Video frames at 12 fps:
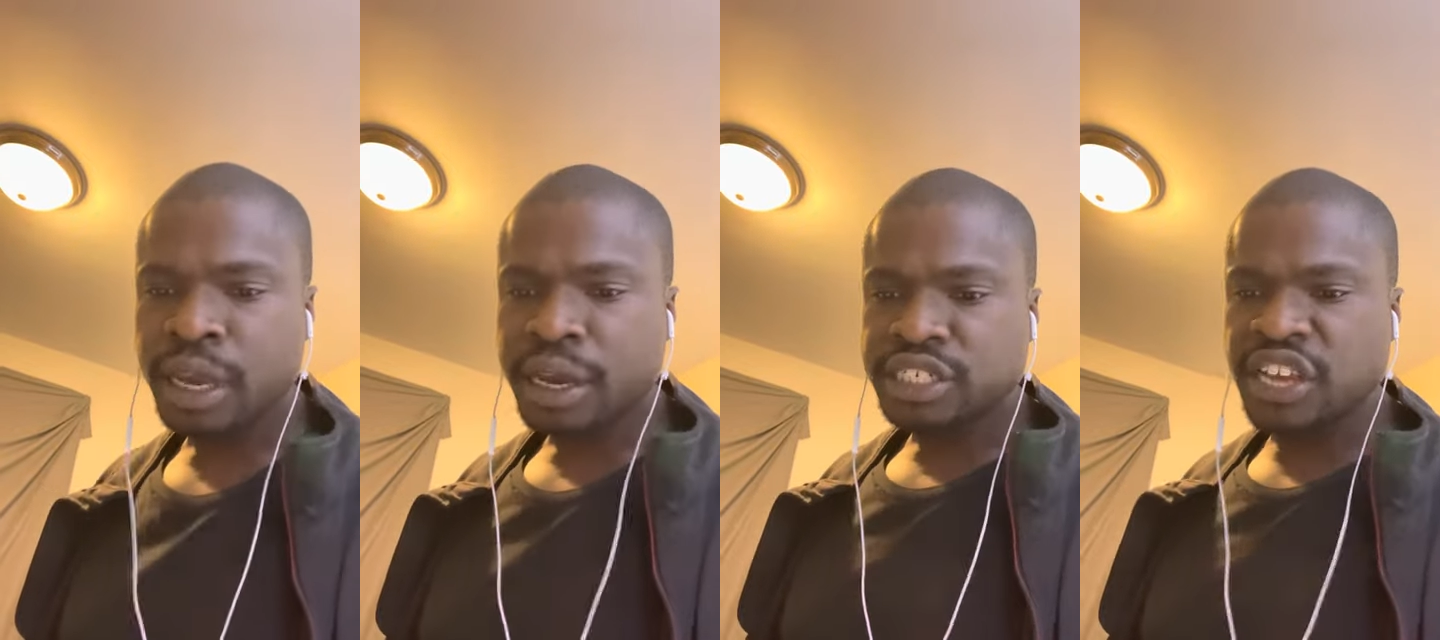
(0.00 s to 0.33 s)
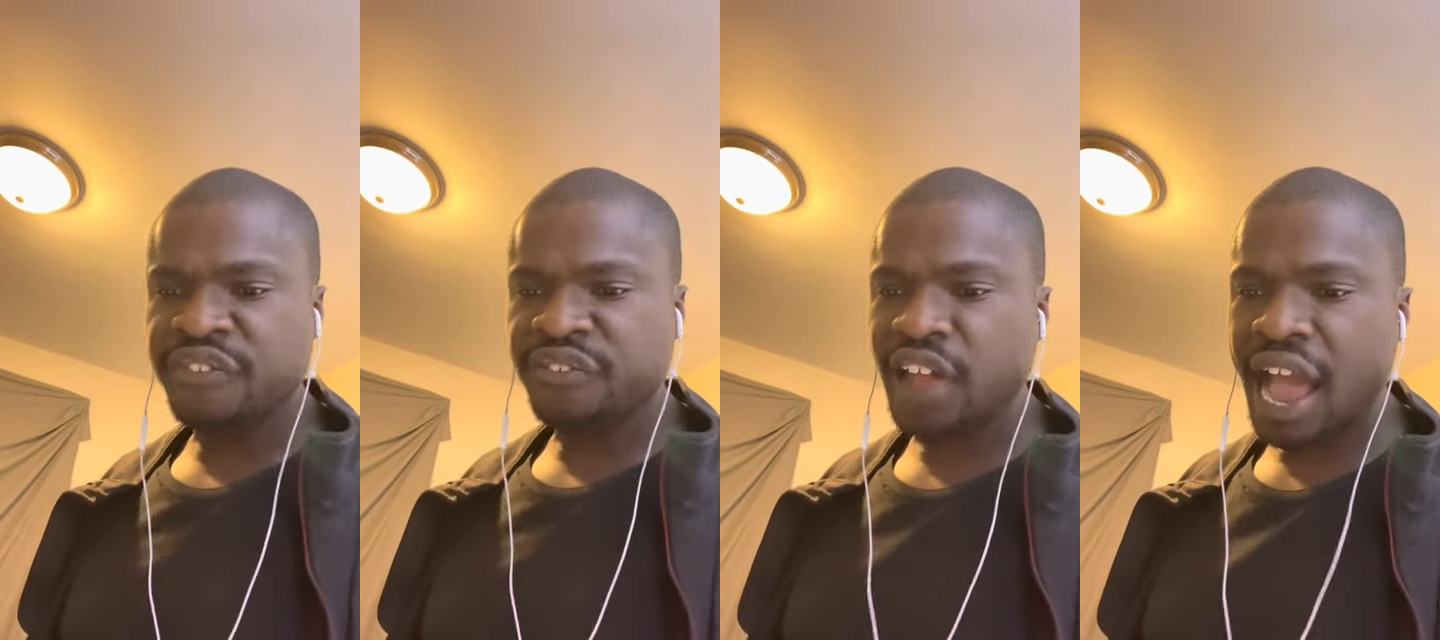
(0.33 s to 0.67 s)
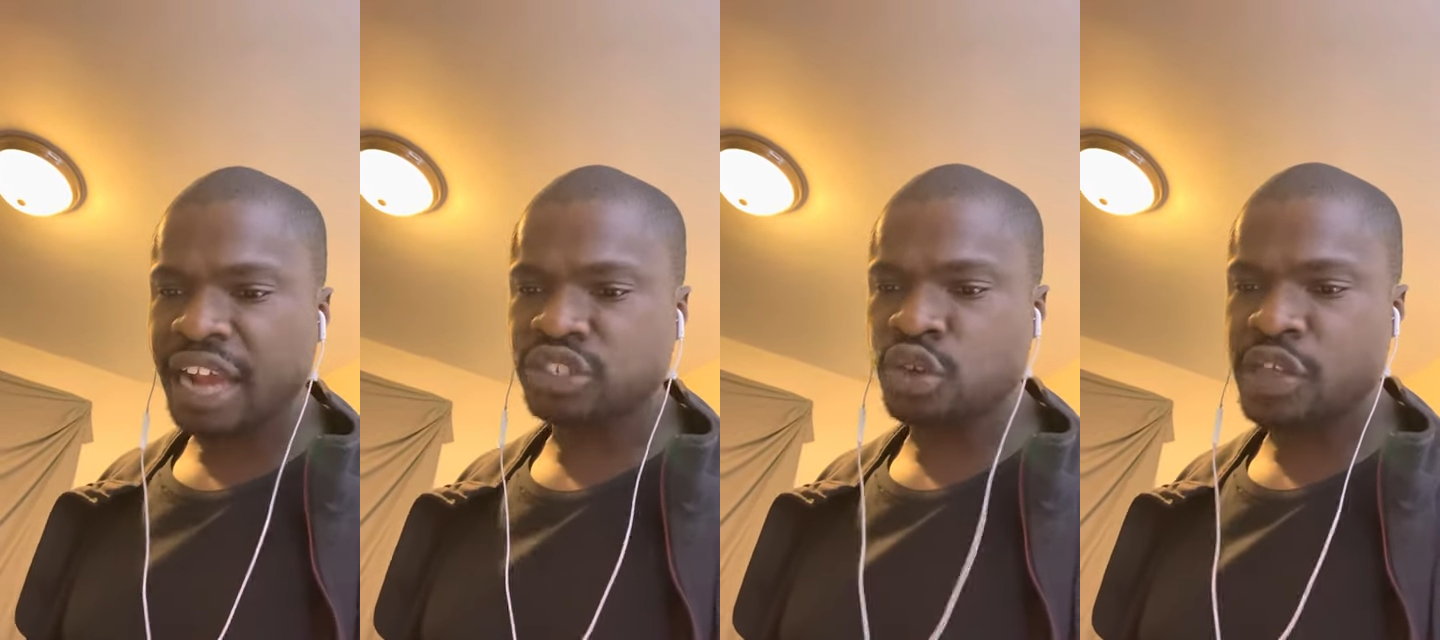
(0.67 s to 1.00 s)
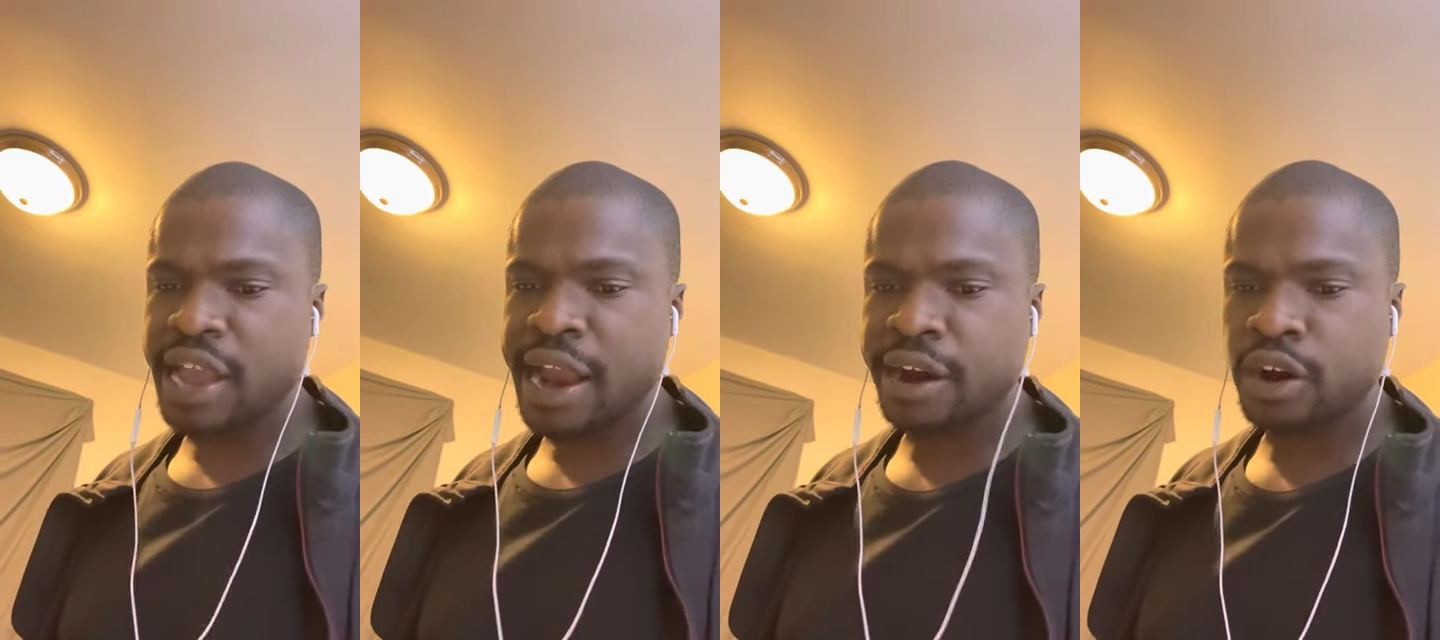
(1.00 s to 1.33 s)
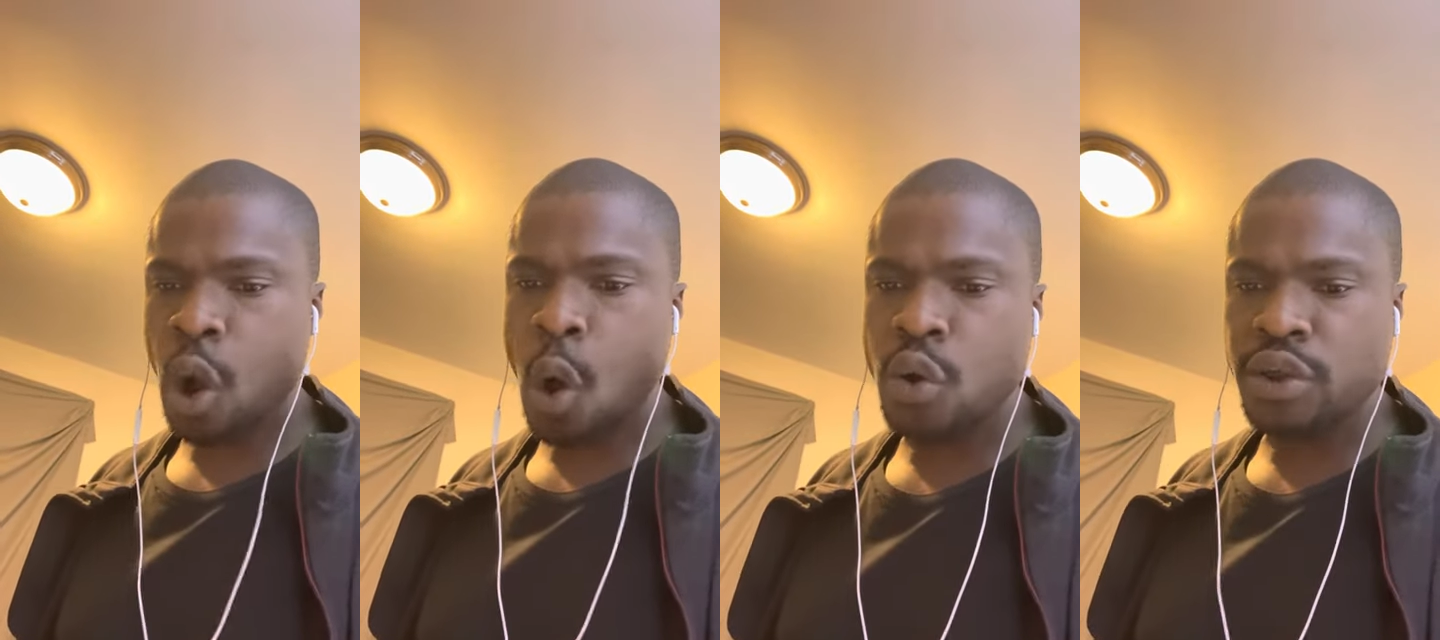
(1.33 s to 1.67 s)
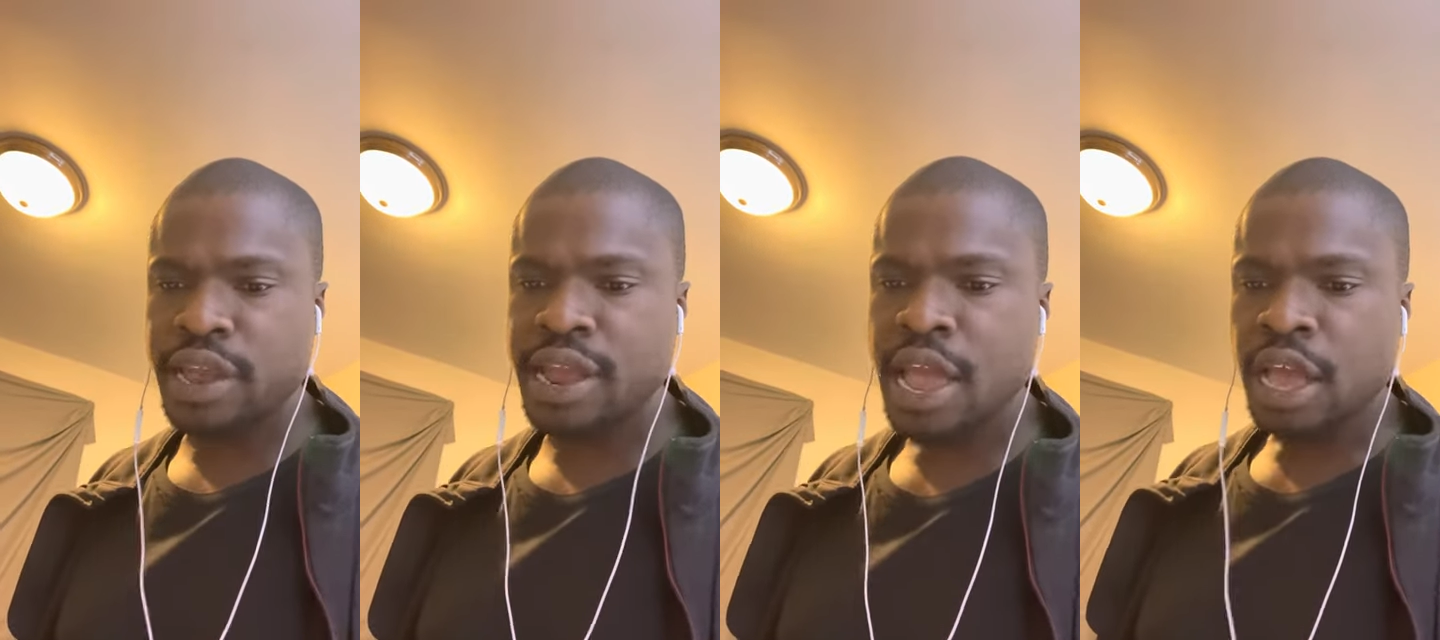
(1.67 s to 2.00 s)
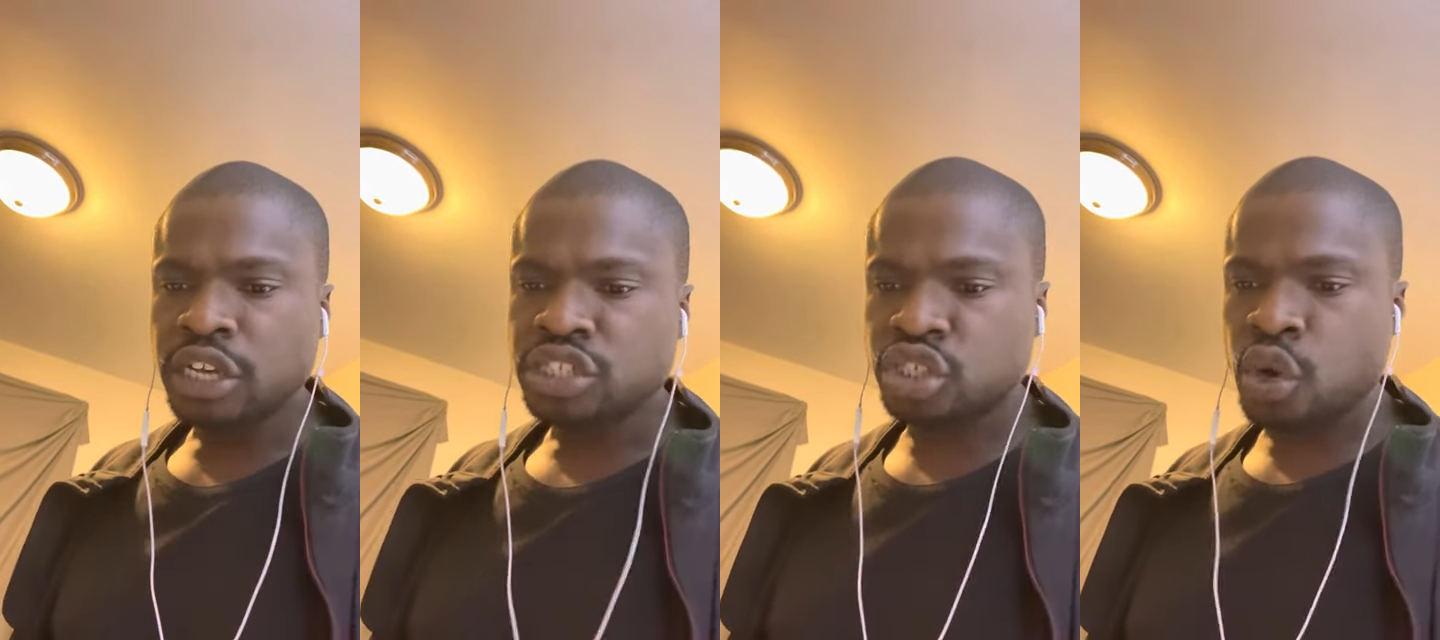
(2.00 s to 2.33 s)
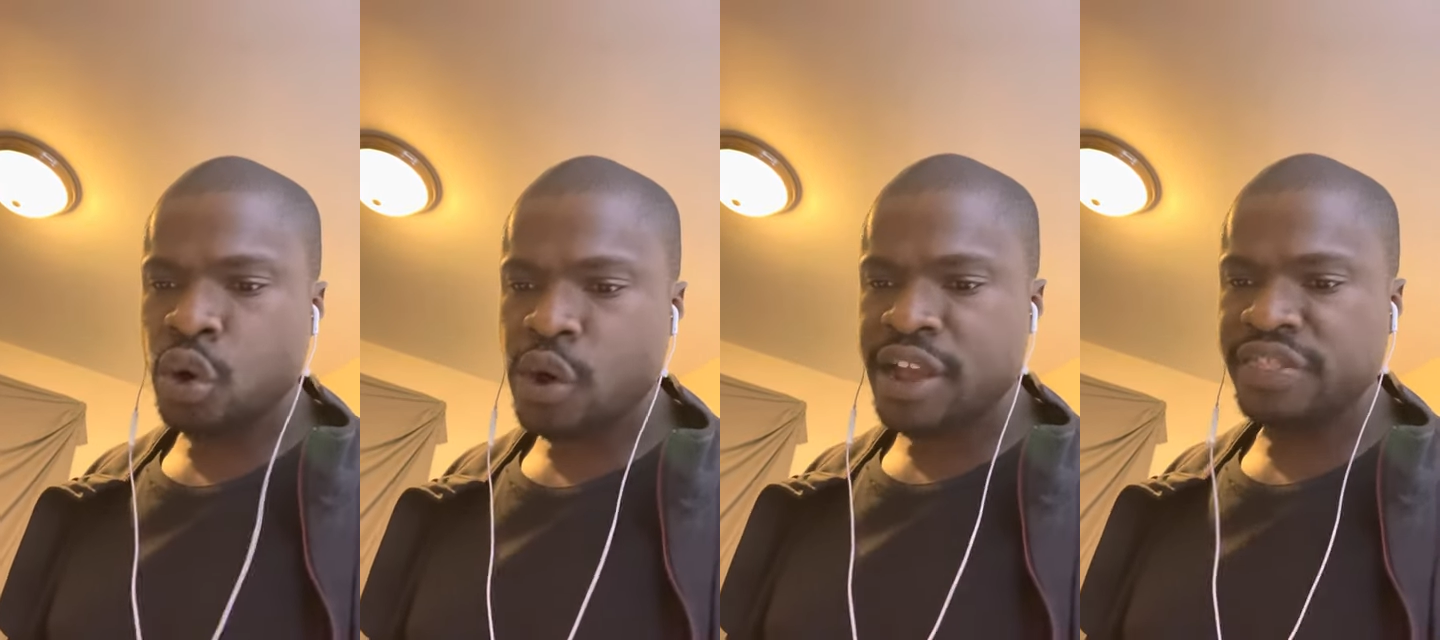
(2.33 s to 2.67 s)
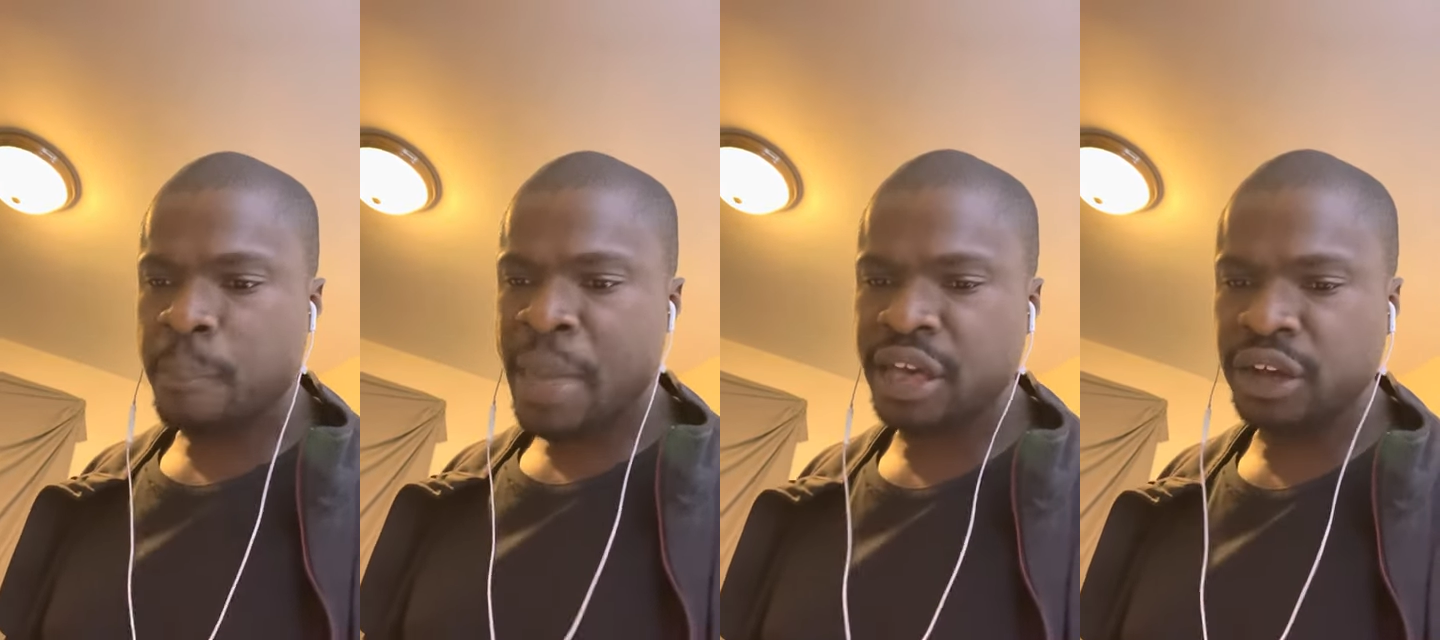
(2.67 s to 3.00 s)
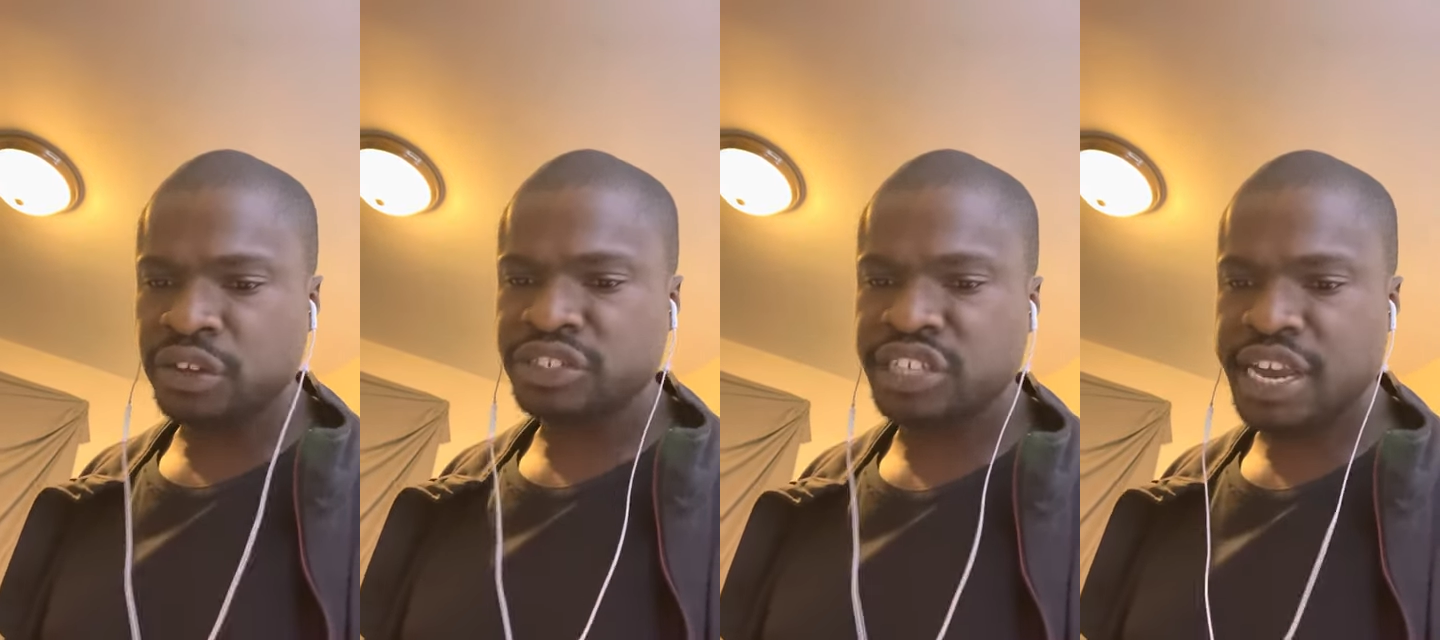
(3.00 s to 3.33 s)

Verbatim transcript: She flies through the air holding, storing the pills she